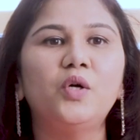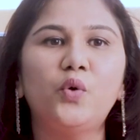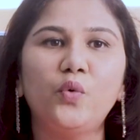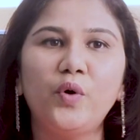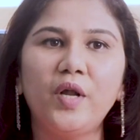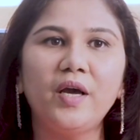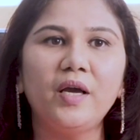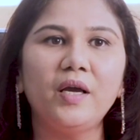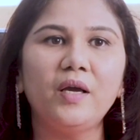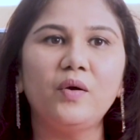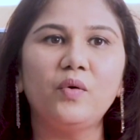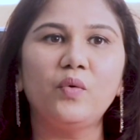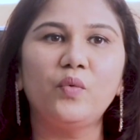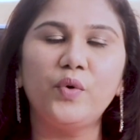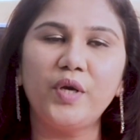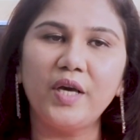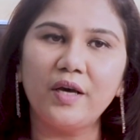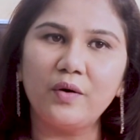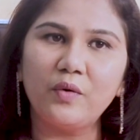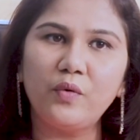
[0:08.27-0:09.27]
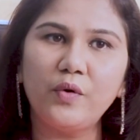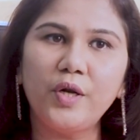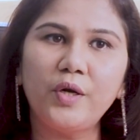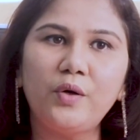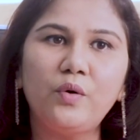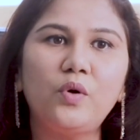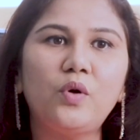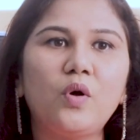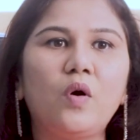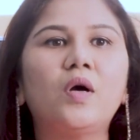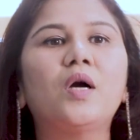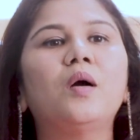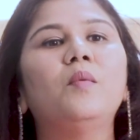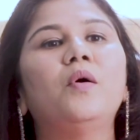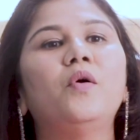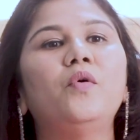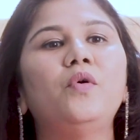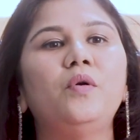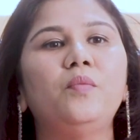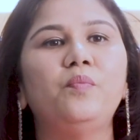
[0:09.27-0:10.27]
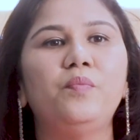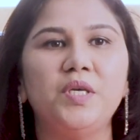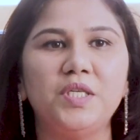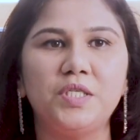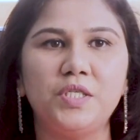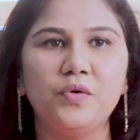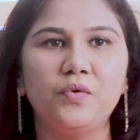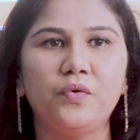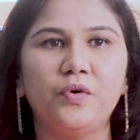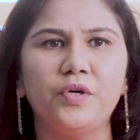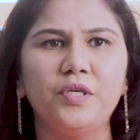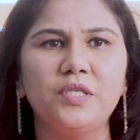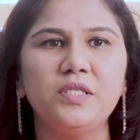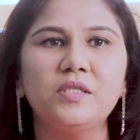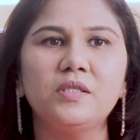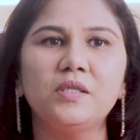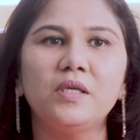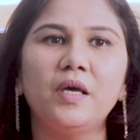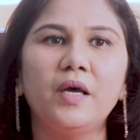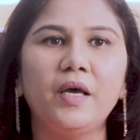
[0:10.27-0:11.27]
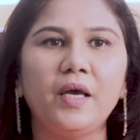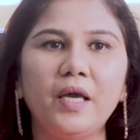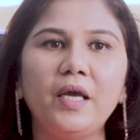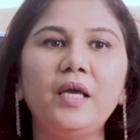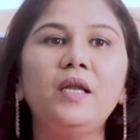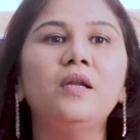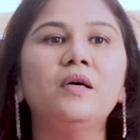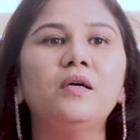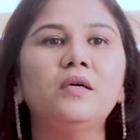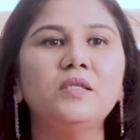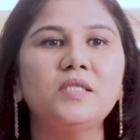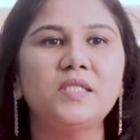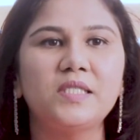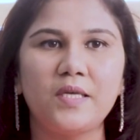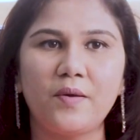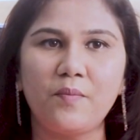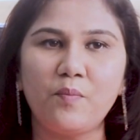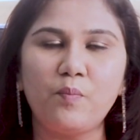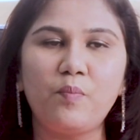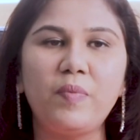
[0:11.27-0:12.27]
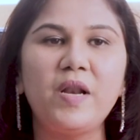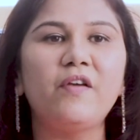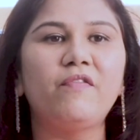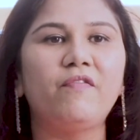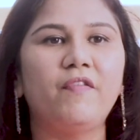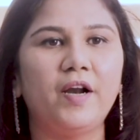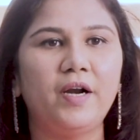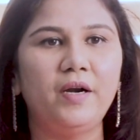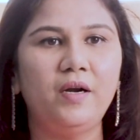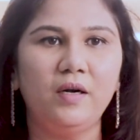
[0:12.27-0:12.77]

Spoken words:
Today, we are going to talk about PCOS in a simplified